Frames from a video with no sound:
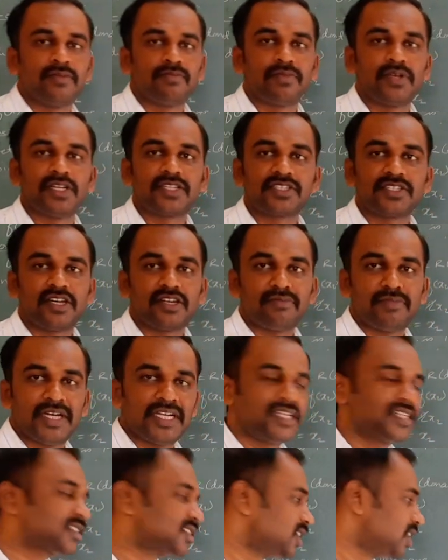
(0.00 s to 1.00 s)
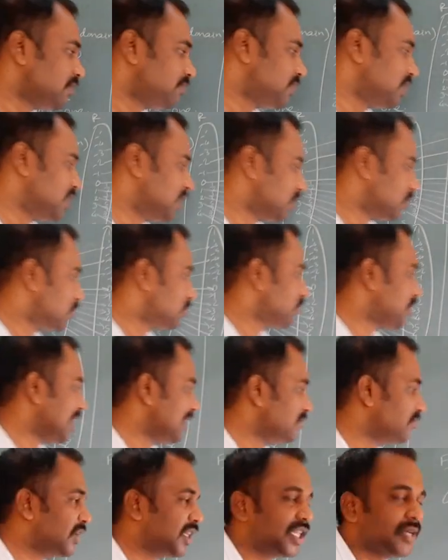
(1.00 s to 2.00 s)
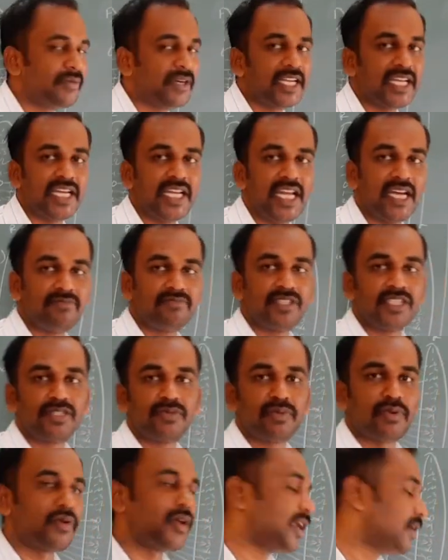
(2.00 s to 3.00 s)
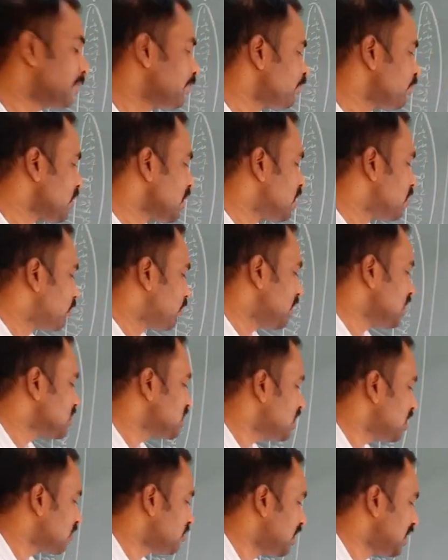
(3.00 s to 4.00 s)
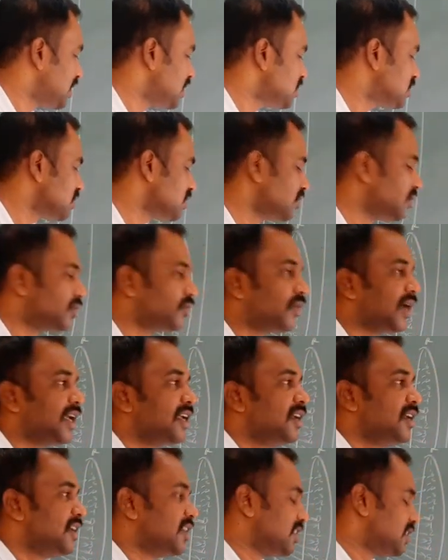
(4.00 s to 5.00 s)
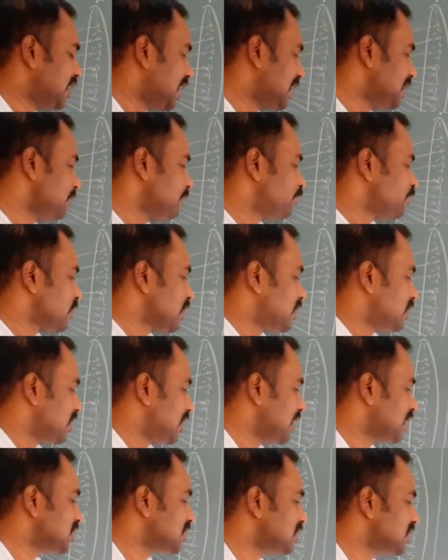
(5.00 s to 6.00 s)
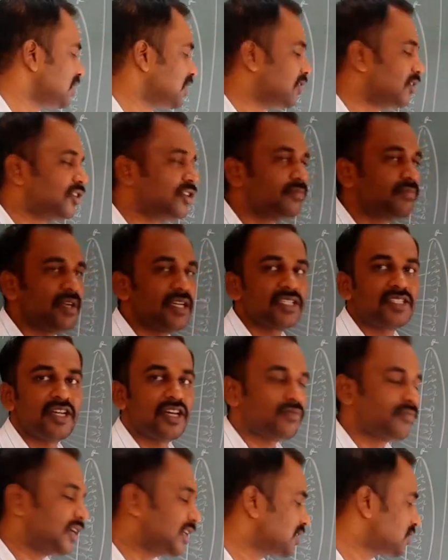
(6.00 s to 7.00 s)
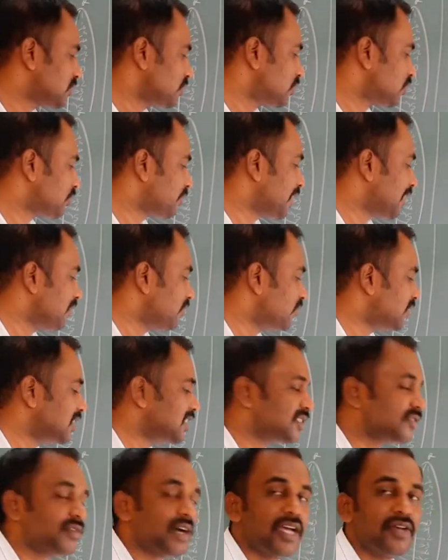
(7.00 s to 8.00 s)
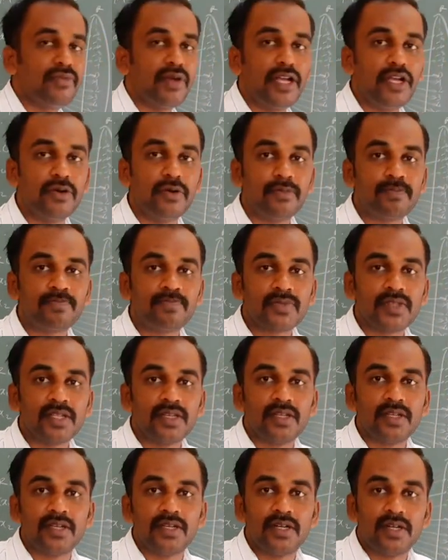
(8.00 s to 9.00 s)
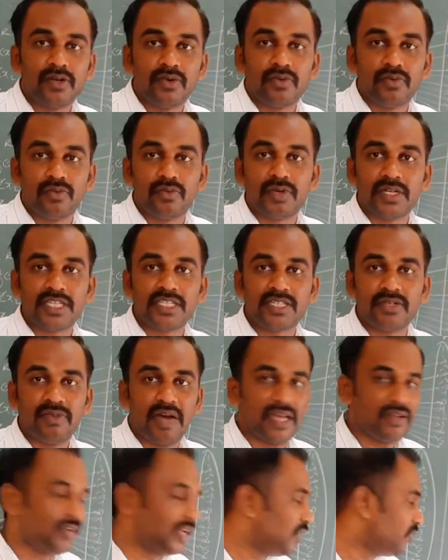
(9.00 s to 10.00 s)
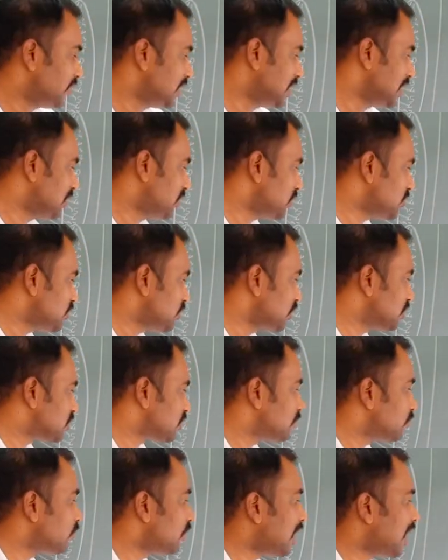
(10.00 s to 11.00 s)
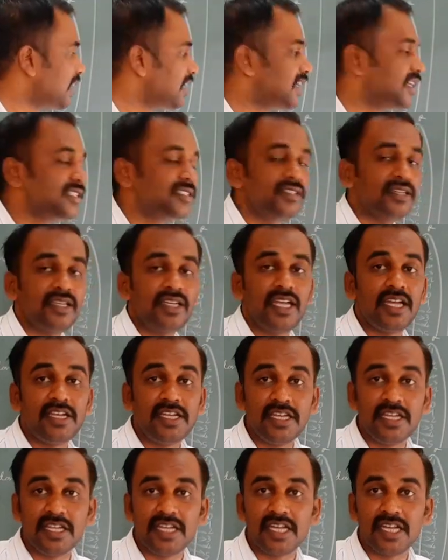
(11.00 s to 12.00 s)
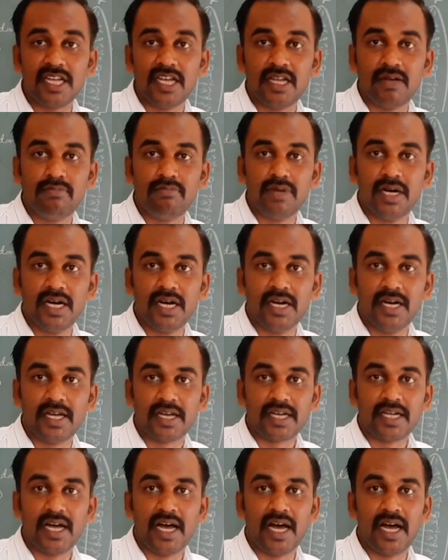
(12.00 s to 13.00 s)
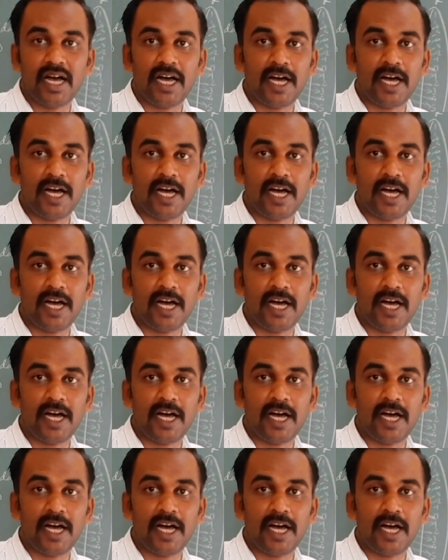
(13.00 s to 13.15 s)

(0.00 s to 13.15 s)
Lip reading: Plus or minus of root y. Mathematically I am just going plus or minus root y. Then x is equal to plus or minus root y. What is the y value? What is the y value we need to choose? Y is any real number.